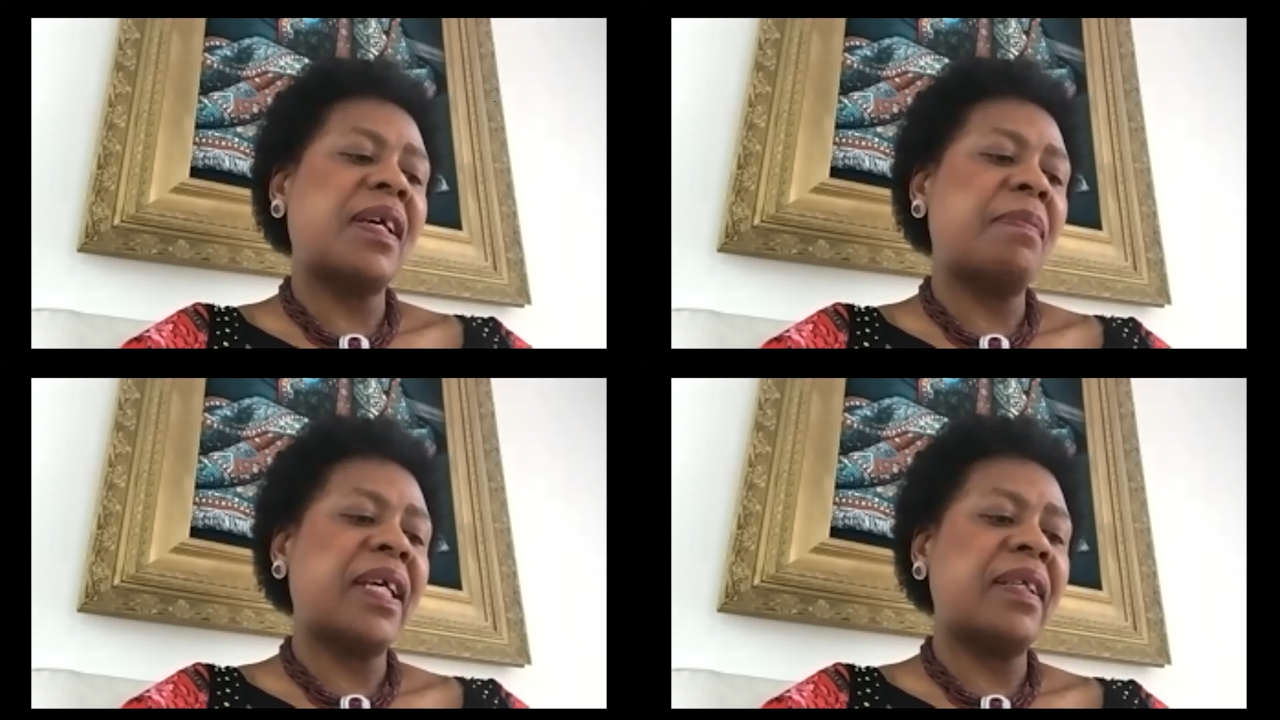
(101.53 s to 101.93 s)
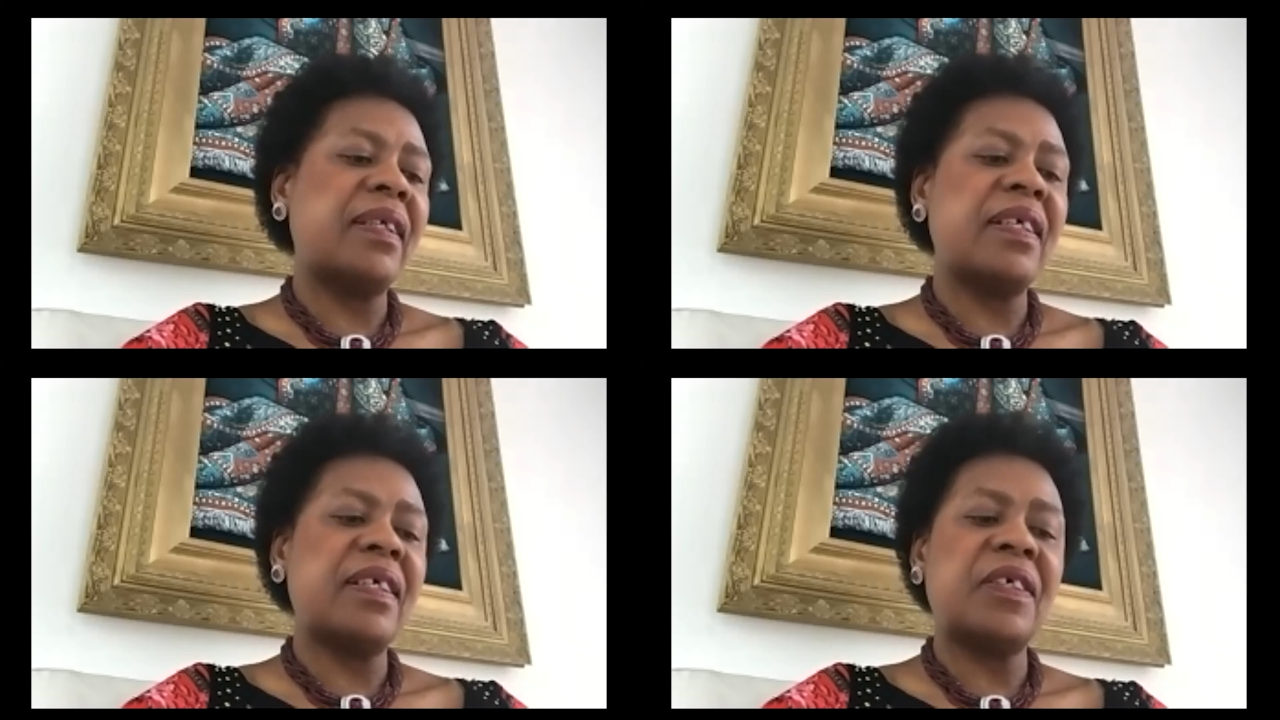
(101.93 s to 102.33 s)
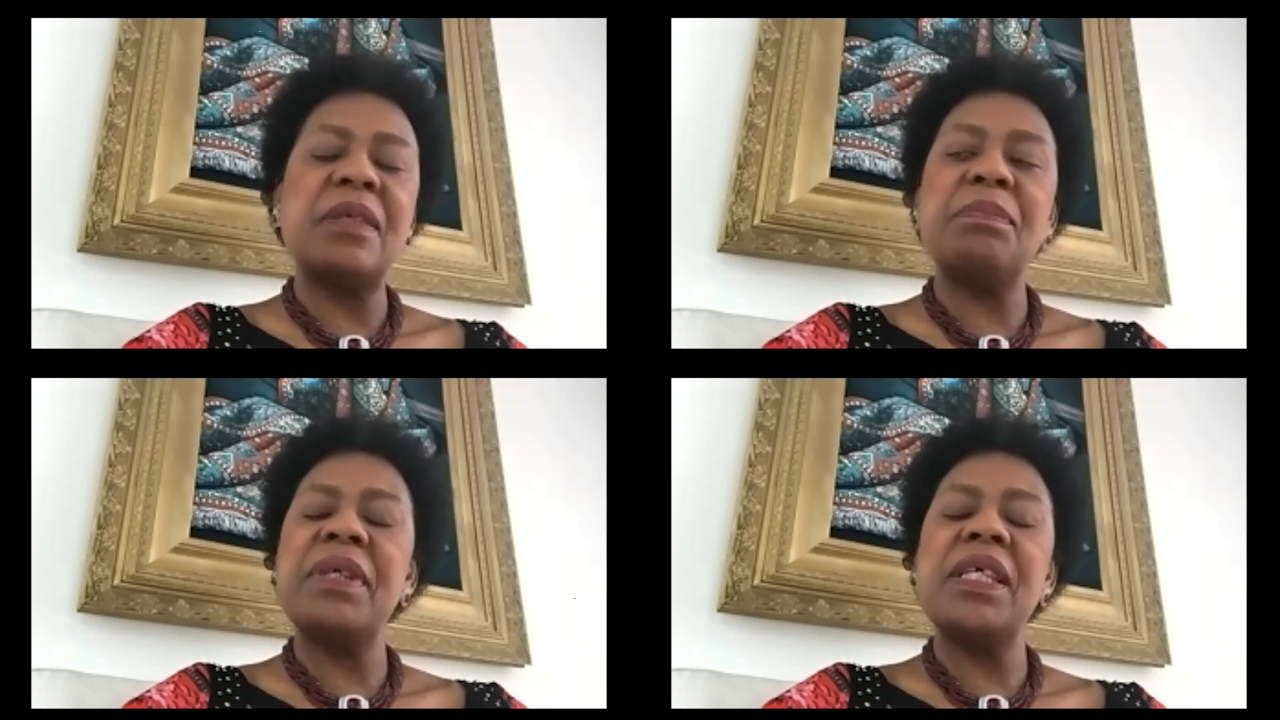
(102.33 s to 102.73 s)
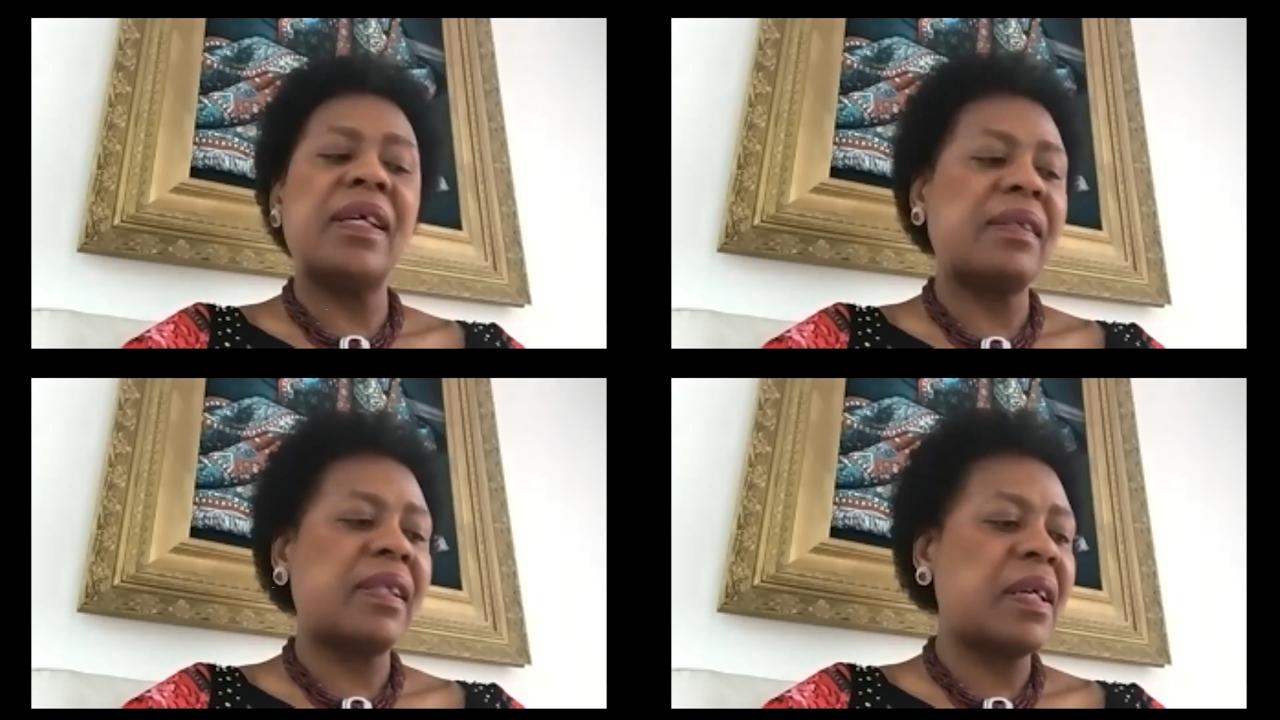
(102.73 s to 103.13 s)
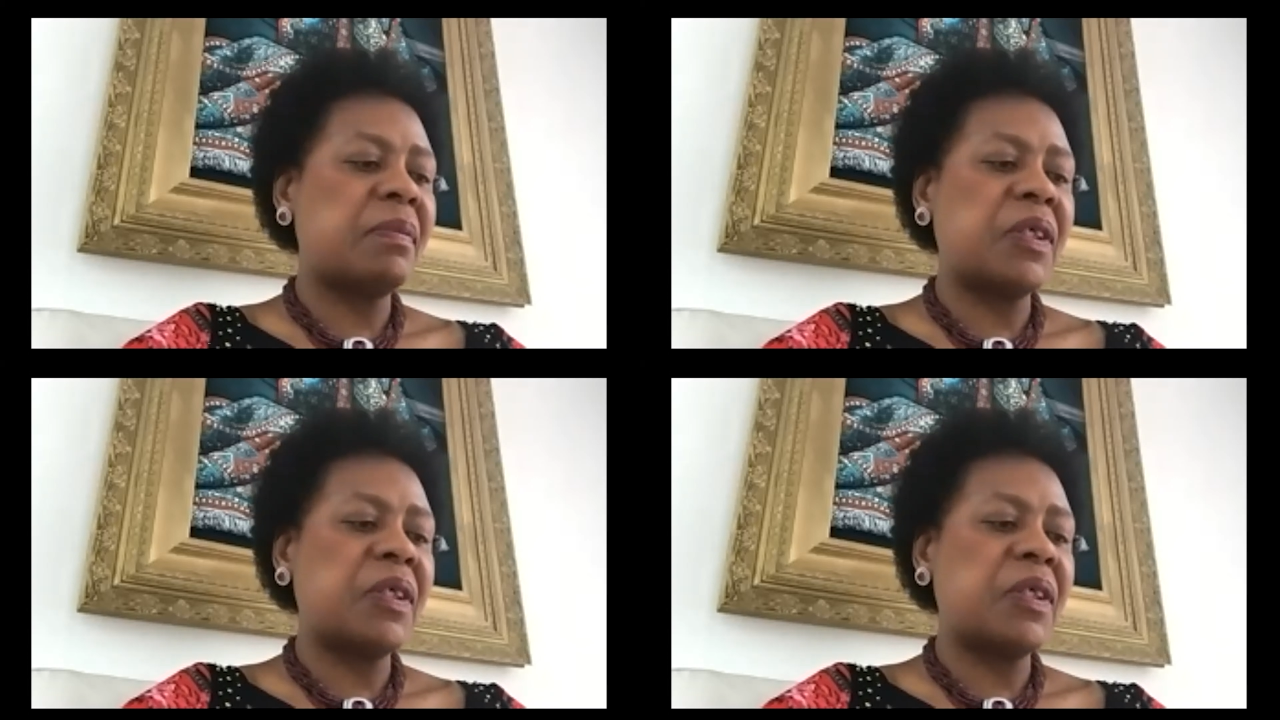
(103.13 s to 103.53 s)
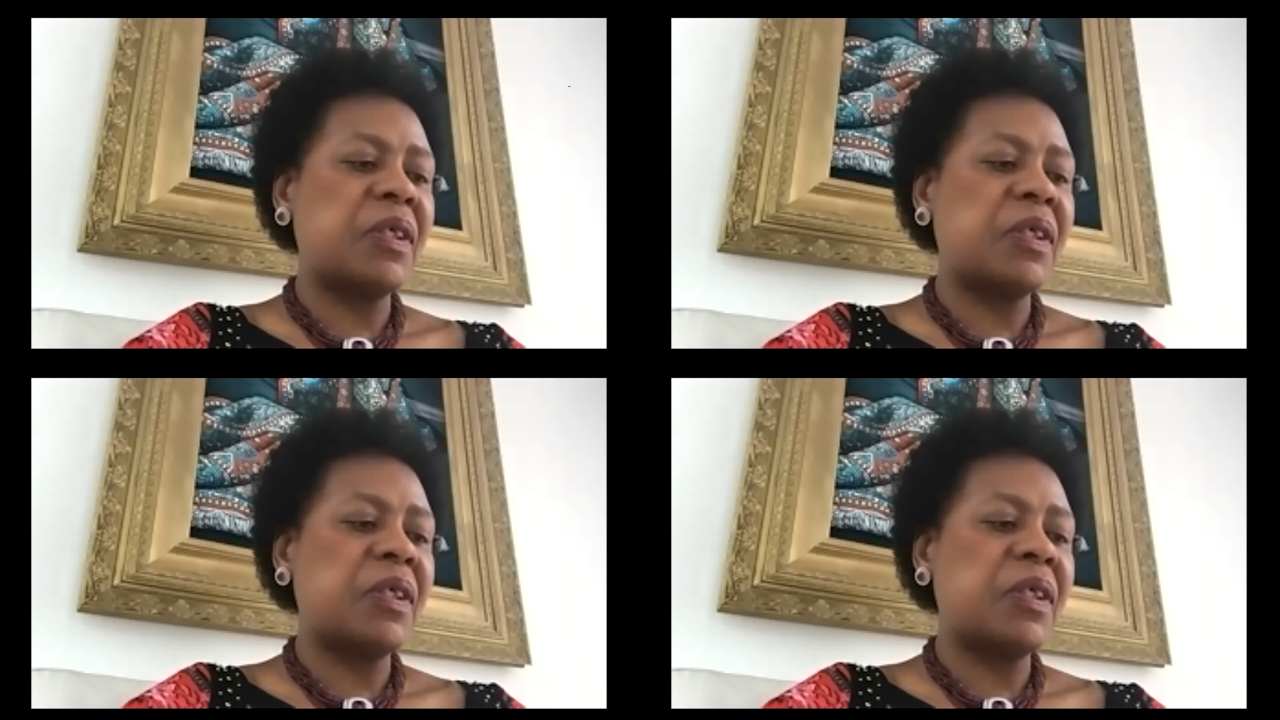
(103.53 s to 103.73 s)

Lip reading: my leadership in establishing